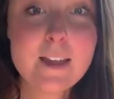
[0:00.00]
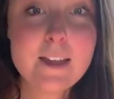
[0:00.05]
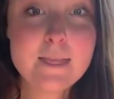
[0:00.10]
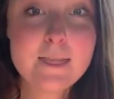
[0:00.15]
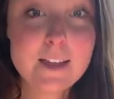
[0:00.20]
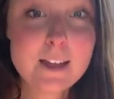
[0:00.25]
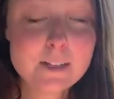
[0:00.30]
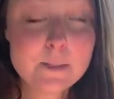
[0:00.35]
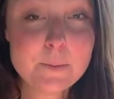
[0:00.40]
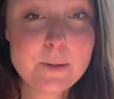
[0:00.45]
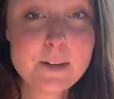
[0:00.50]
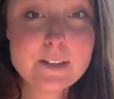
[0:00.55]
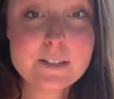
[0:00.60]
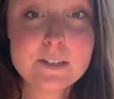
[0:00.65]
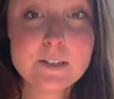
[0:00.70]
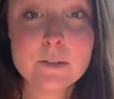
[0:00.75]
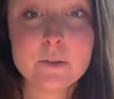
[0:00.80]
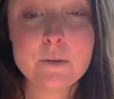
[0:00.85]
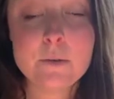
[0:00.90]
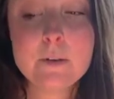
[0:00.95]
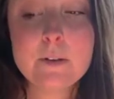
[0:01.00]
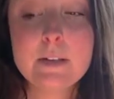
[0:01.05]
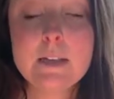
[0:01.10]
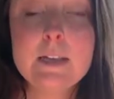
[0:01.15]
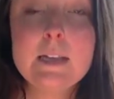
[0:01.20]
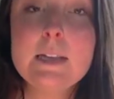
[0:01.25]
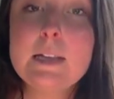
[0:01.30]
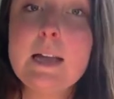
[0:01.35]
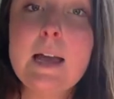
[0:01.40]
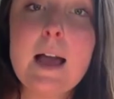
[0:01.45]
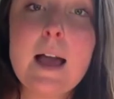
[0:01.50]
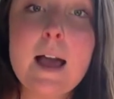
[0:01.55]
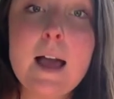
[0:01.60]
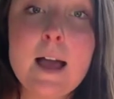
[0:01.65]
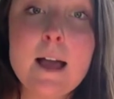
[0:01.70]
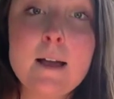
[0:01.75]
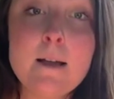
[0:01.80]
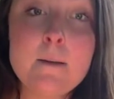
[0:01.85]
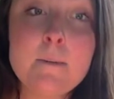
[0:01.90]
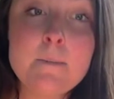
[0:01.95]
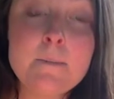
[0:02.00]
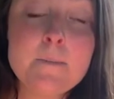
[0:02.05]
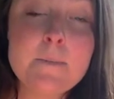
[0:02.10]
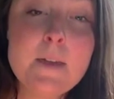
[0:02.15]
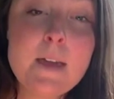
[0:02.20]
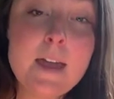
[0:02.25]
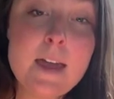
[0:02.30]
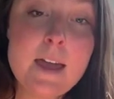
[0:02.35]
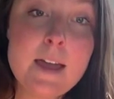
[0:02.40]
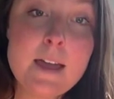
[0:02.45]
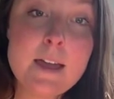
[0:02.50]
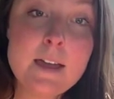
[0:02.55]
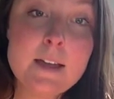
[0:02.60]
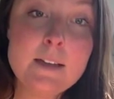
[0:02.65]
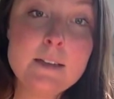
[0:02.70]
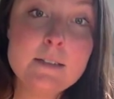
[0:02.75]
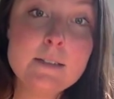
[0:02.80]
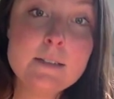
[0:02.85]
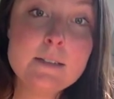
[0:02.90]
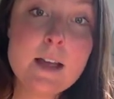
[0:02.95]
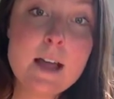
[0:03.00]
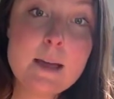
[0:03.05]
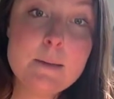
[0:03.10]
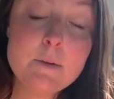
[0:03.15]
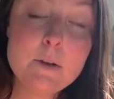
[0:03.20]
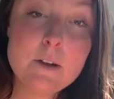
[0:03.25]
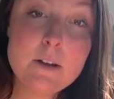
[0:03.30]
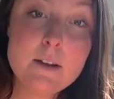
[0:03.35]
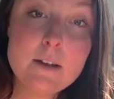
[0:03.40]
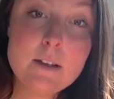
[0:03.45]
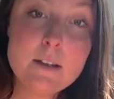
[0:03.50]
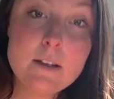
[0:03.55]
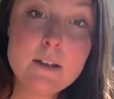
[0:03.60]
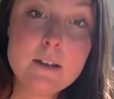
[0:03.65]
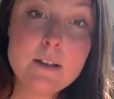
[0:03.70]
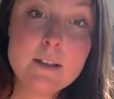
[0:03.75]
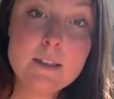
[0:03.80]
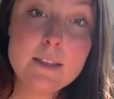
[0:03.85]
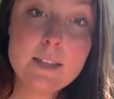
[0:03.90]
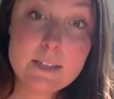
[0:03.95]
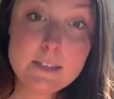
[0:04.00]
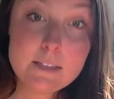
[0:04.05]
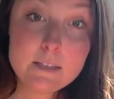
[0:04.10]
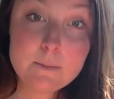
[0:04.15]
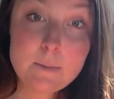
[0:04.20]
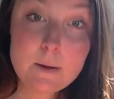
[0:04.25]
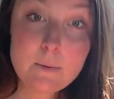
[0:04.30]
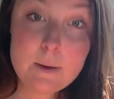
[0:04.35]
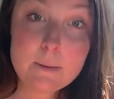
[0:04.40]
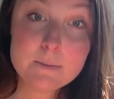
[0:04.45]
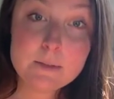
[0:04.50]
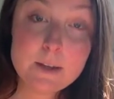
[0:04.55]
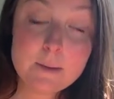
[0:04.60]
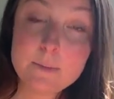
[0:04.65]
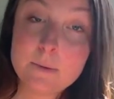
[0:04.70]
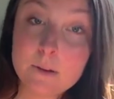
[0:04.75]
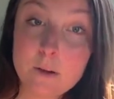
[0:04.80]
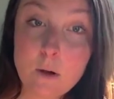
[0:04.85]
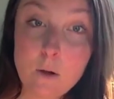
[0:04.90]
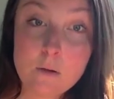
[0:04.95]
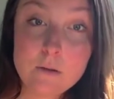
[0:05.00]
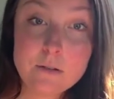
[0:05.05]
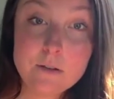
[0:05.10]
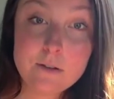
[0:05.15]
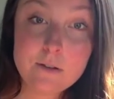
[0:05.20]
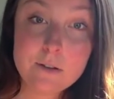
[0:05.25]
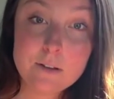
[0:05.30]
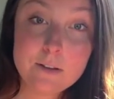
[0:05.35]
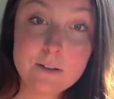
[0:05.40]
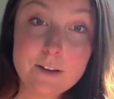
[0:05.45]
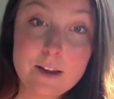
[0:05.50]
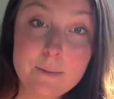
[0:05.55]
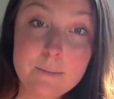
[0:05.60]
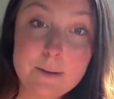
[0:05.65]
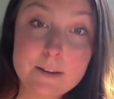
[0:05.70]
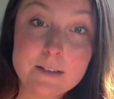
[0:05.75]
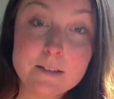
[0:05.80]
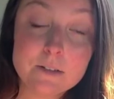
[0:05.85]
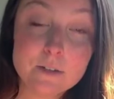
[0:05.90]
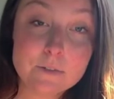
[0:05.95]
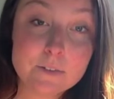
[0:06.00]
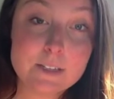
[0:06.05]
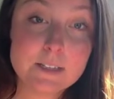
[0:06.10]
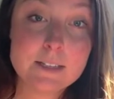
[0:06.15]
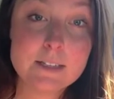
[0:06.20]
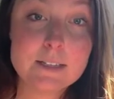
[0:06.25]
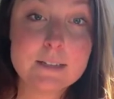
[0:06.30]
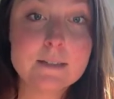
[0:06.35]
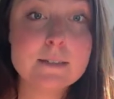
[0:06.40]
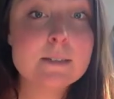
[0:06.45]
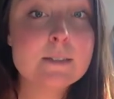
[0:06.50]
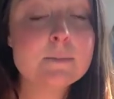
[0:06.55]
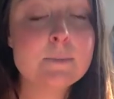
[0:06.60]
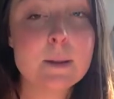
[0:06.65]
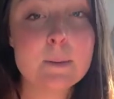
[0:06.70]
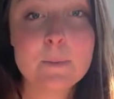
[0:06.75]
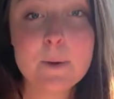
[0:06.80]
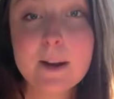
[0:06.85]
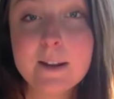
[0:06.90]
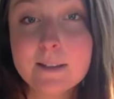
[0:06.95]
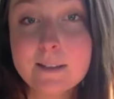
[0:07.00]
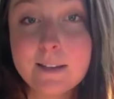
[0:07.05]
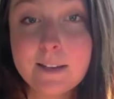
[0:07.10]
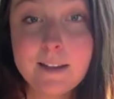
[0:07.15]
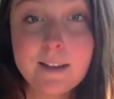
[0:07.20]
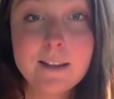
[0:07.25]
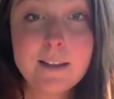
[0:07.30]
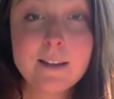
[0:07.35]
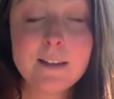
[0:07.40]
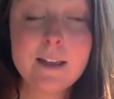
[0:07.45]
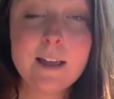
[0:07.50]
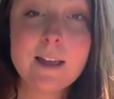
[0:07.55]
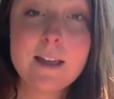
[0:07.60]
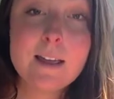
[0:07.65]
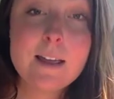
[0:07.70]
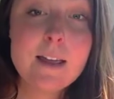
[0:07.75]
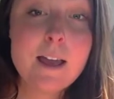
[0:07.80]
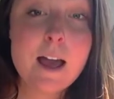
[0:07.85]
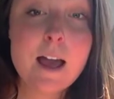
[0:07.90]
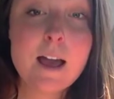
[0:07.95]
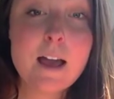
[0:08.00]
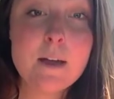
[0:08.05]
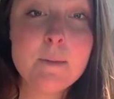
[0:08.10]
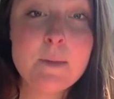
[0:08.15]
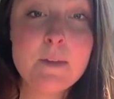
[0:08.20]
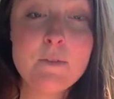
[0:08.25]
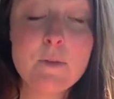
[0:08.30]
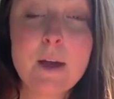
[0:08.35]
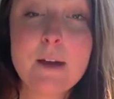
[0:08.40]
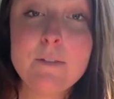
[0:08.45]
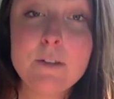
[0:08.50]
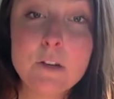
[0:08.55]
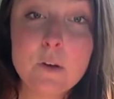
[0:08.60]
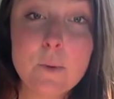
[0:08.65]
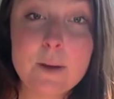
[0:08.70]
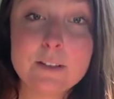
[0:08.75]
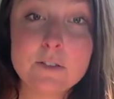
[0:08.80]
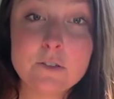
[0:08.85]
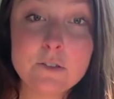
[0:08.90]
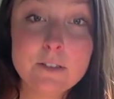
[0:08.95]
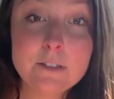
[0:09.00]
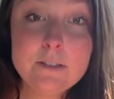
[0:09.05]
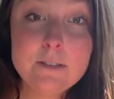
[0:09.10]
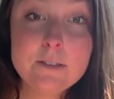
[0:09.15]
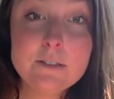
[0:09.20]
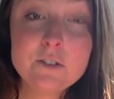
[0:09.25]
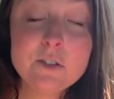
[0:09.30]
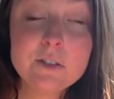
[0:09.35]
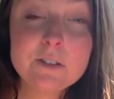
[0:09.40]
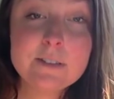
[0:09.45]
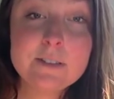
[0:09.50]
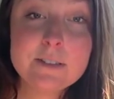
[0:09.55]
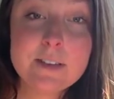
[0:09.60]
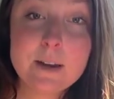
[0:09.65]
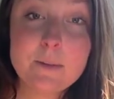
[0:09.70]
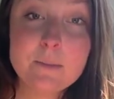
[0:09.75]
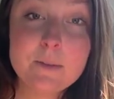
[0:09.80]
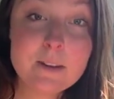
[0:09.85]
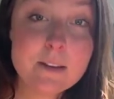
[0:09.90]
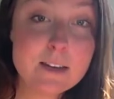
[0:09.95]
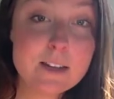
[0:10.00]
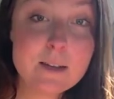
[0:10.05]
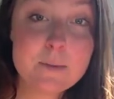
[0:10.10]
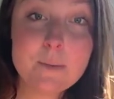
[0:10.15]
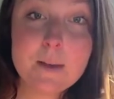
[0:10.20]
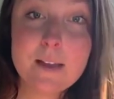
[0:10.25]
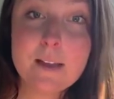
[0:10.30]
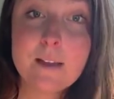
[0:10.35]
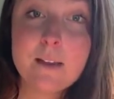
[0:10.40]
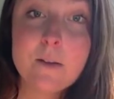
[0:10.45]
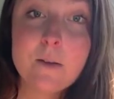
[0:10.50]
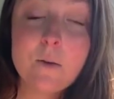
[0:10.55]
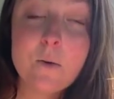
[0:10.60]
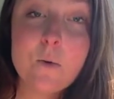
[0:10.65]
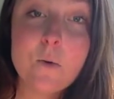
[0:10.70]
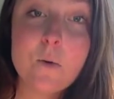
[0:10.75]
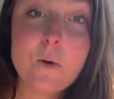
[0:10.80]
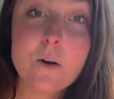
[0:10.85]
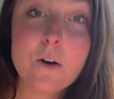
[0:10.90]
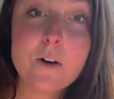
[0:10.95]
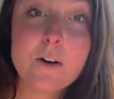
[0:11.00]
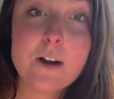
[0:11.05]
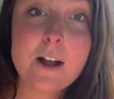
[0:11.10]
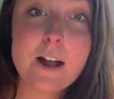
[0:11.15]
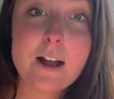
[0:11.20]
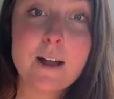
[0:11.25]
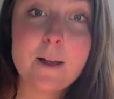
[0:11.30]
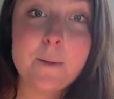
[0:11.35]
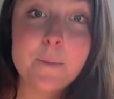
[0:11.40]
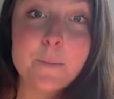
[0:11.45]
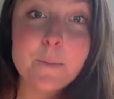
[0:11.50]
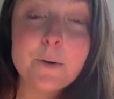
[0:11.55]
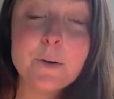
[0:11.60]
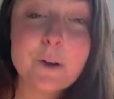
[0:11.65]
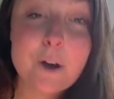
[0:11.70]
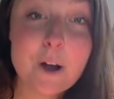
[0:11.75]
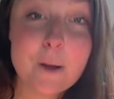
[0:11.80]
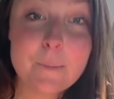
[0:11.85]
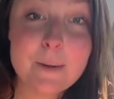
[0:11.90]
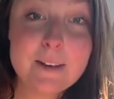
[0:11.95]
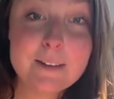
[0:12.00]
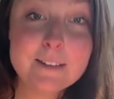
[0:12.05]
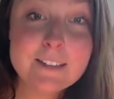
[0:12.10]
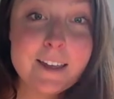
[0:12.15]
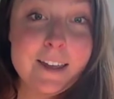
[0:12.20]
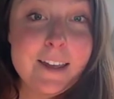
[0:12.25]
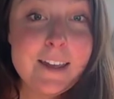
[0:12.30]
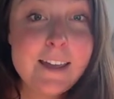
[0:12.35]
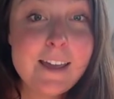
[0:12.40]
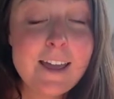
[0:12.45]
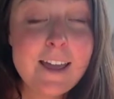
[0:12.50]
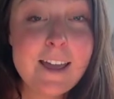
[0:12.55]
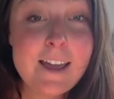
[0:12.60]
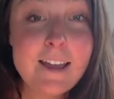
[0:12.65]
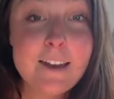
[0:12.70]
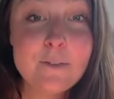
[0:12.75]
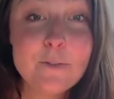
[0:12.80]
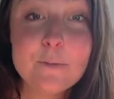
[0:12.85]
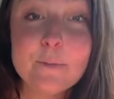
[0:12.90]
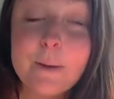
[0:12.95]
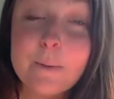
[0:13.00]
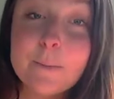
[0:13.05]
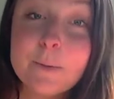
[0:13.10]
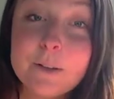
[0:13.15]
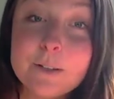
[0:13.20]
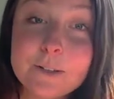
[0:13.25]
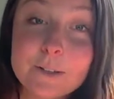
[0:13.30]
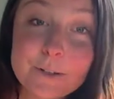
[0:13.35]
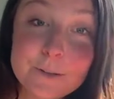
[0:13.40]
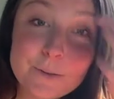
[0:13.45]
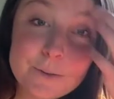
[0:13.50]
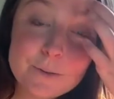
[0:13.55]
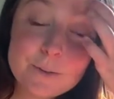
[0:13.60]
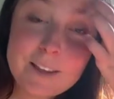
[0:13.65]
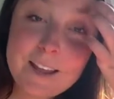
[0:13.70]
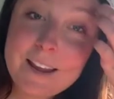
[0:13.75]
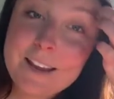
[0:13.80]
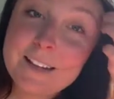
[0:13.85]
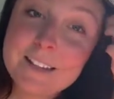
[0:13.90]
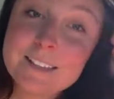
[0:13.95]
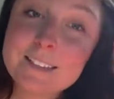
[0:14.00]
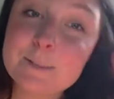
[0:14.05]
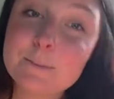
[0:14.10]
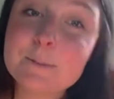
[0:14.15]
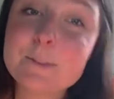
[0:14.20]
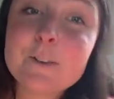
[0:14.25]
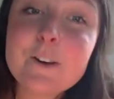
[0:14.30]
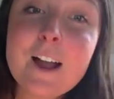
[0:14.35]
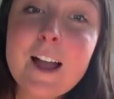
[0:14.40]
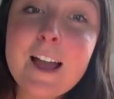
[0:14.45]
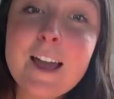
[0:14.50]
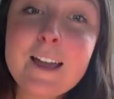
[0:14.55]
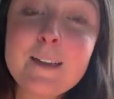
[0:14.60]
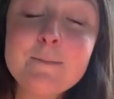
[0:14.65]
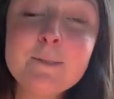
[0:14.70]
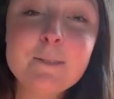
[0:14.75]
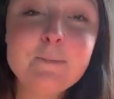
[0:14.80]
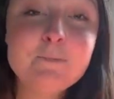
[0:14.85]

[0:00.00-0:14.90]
that's what I do. And I'm going to list my website below so you can look at my services, my pricing. If you have any questions, just send me an email or put a comment. And remember to like and subscribe.